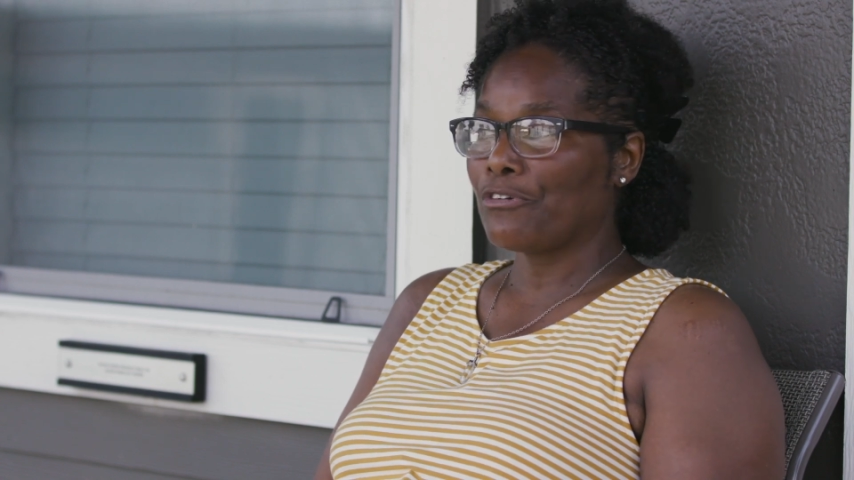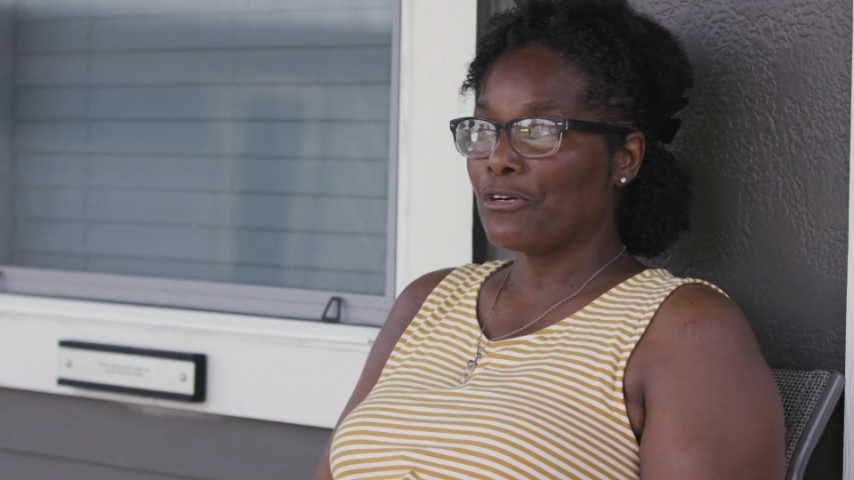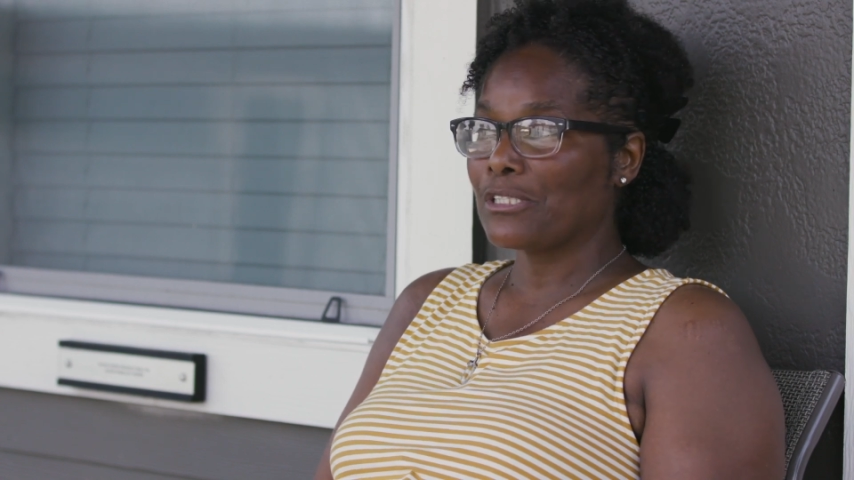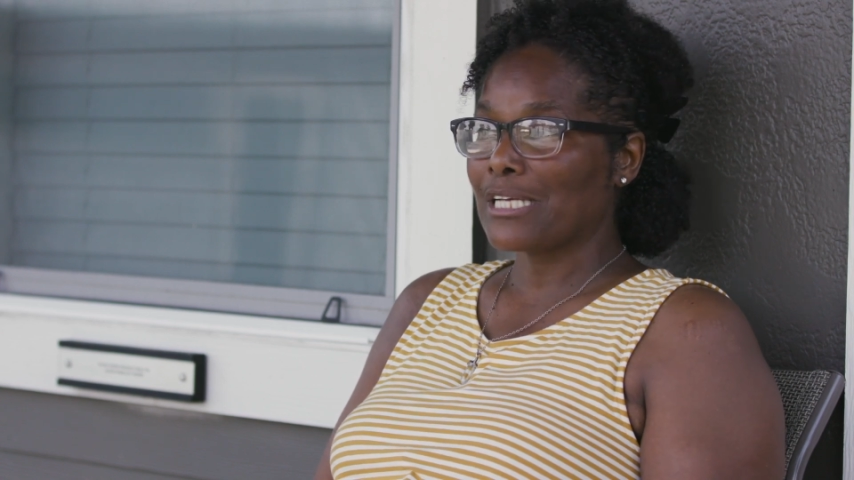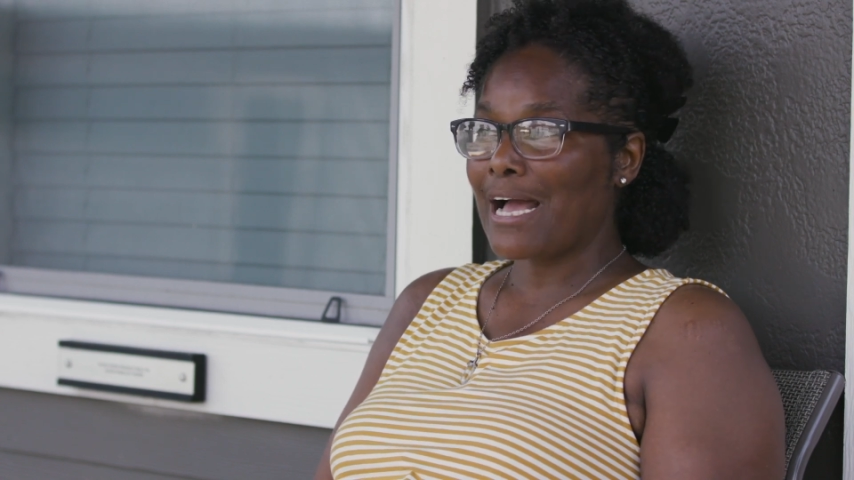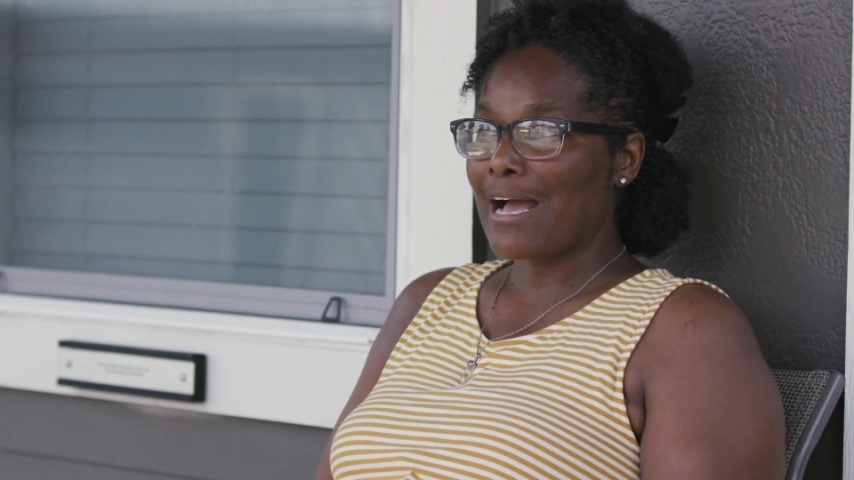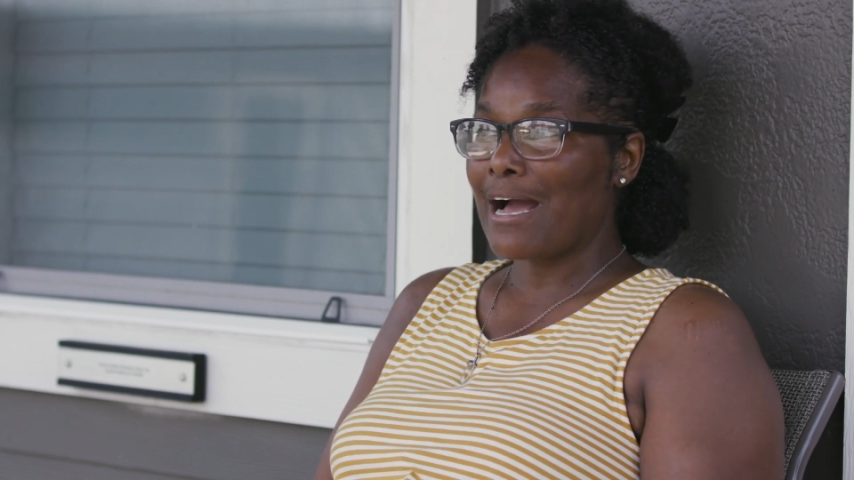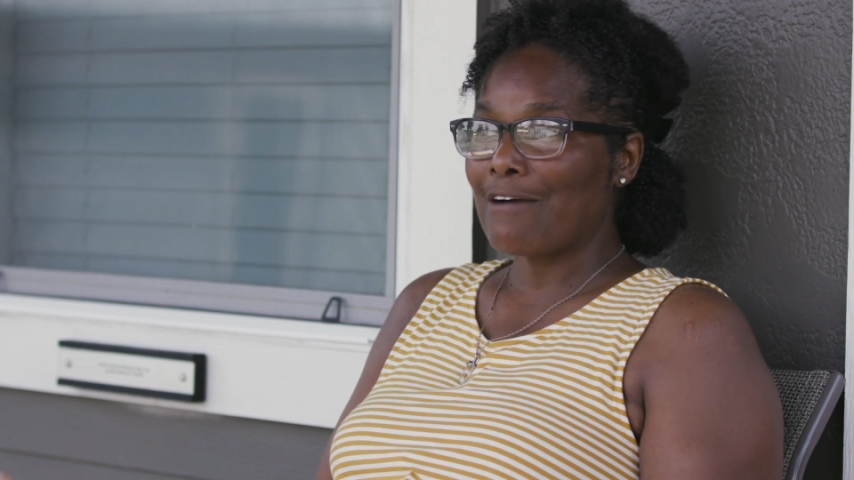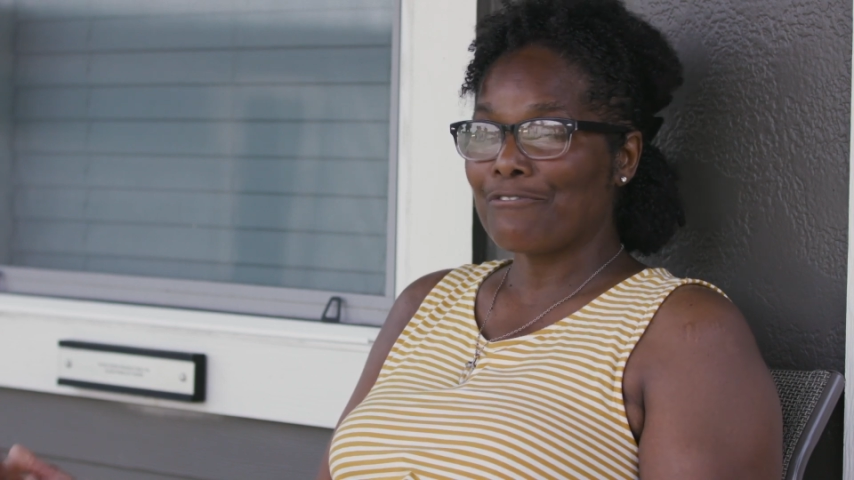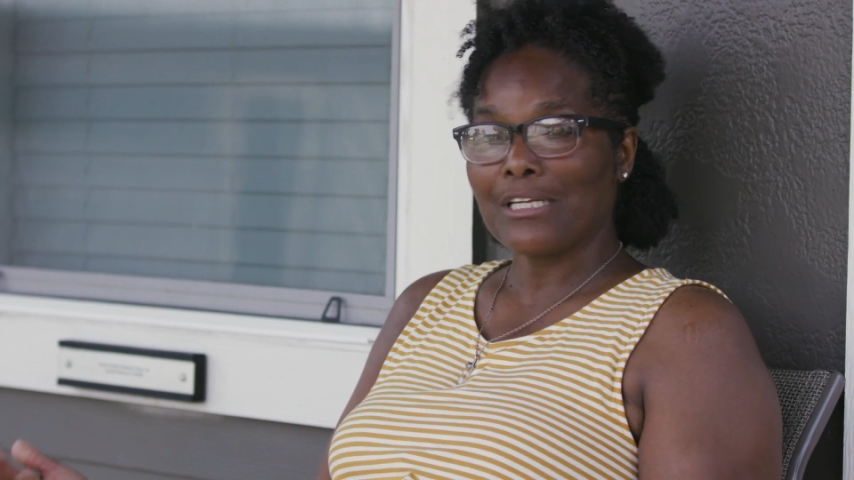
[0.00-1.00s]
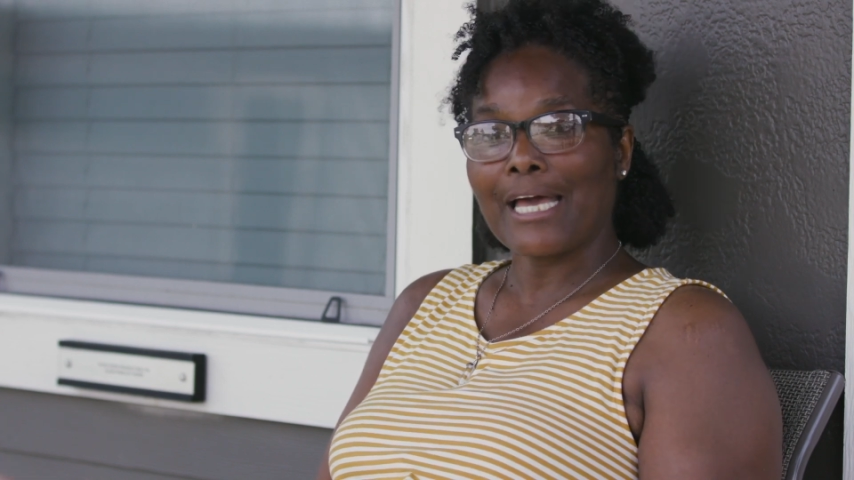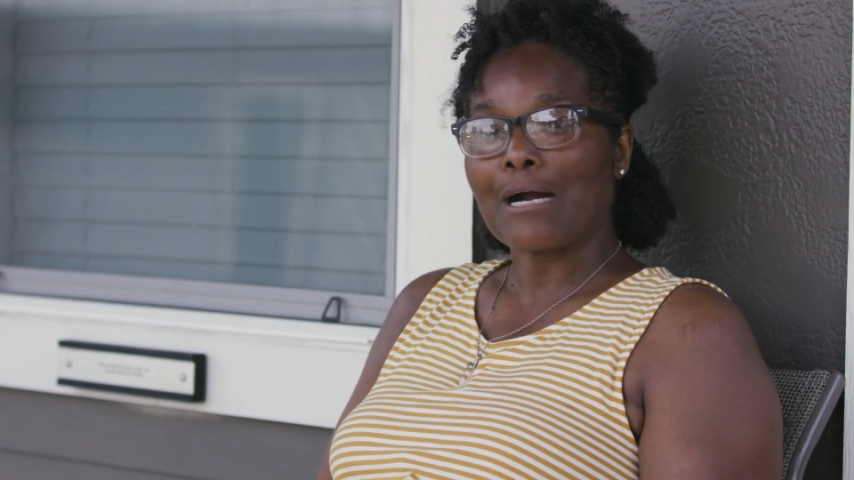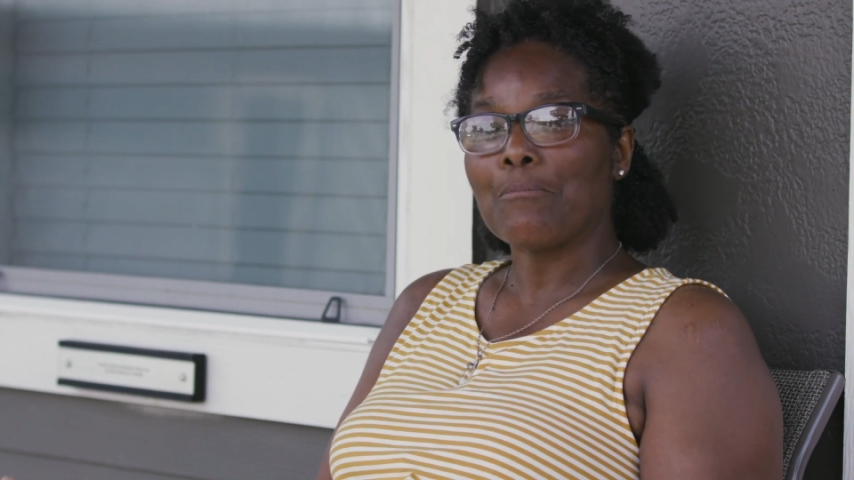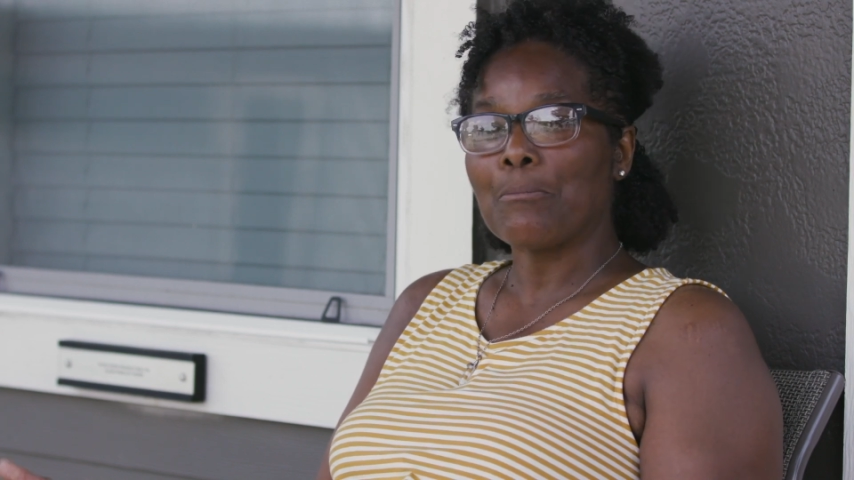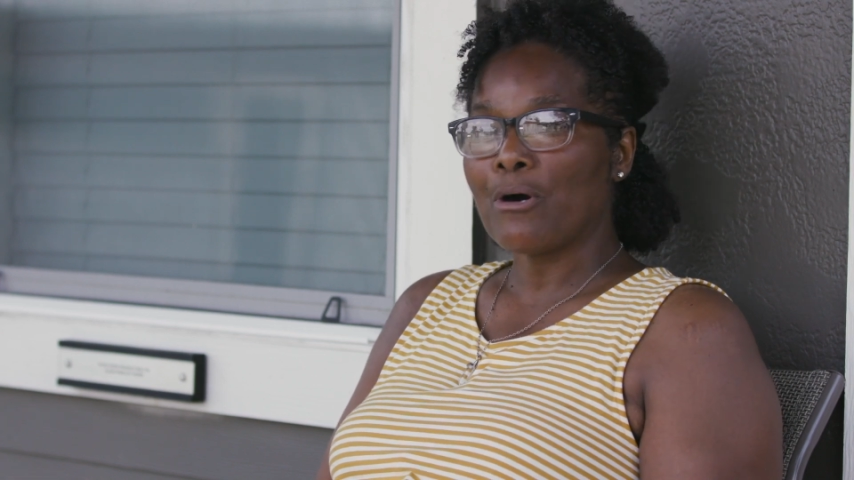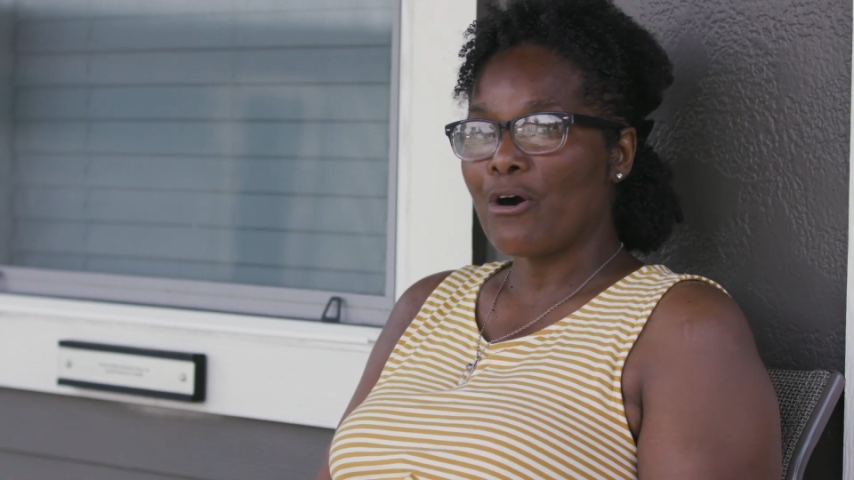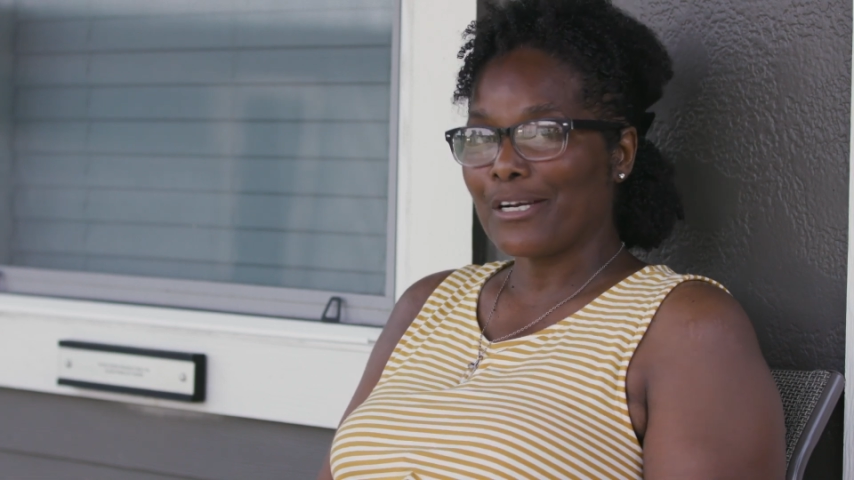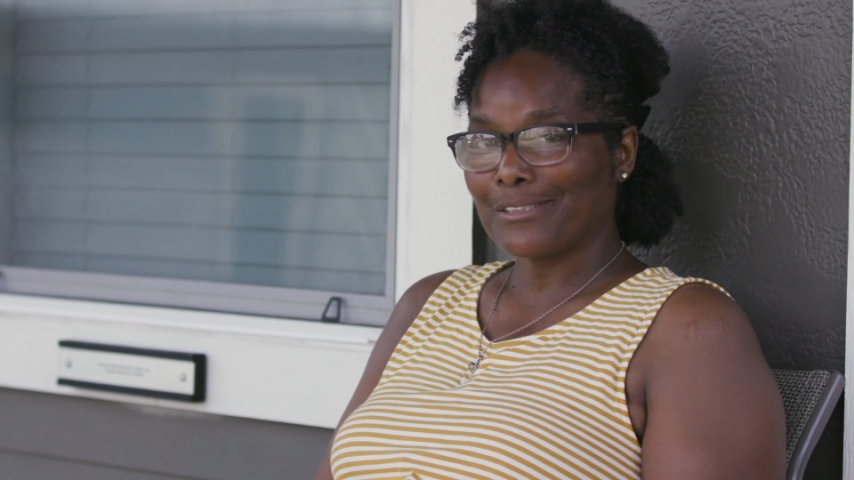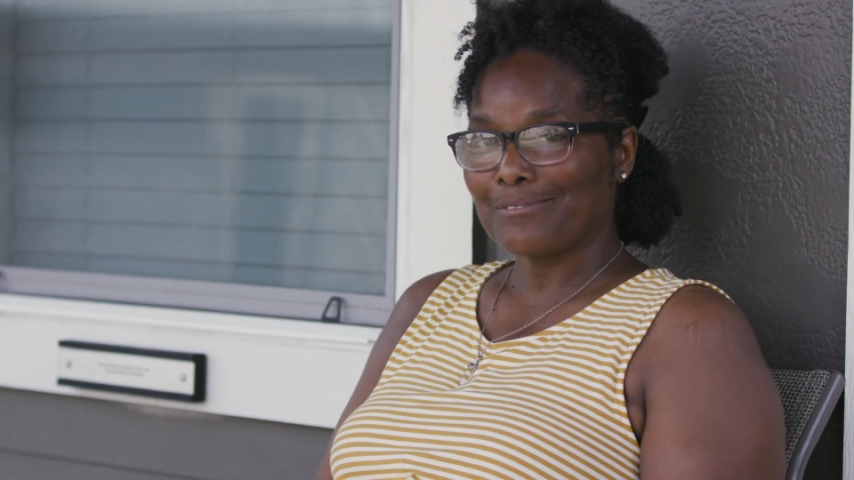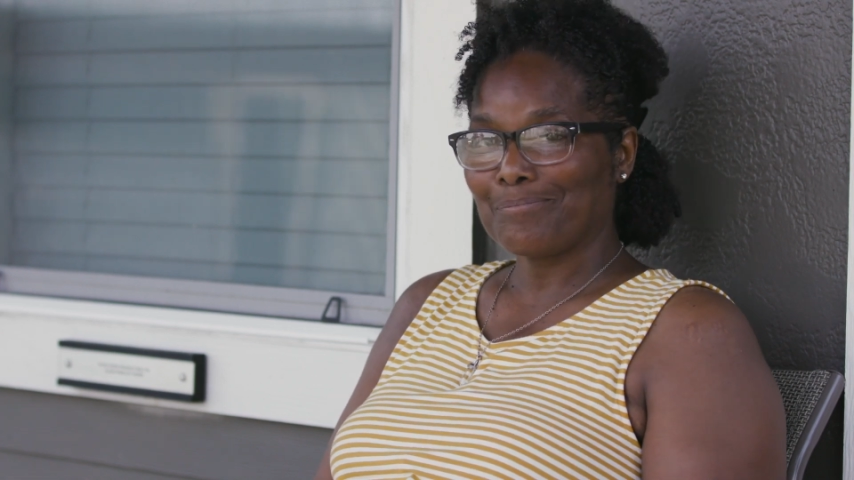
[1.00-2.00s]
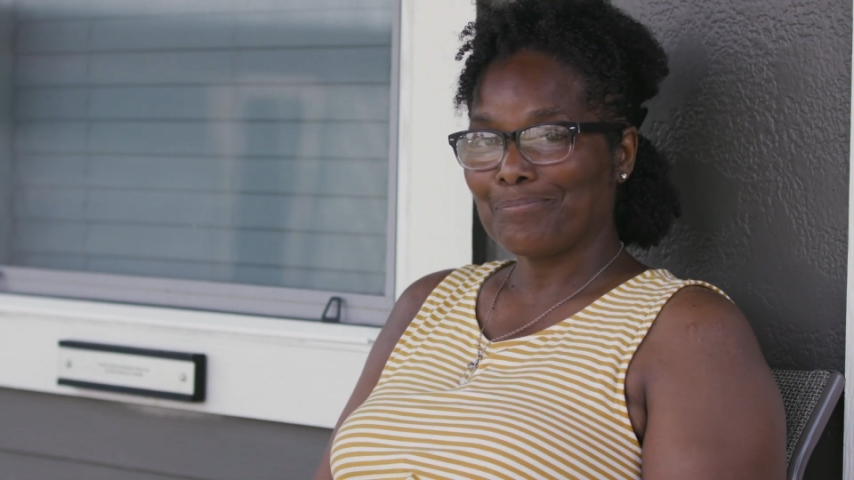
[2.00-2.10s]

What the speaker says: First, I feel like I'm a part.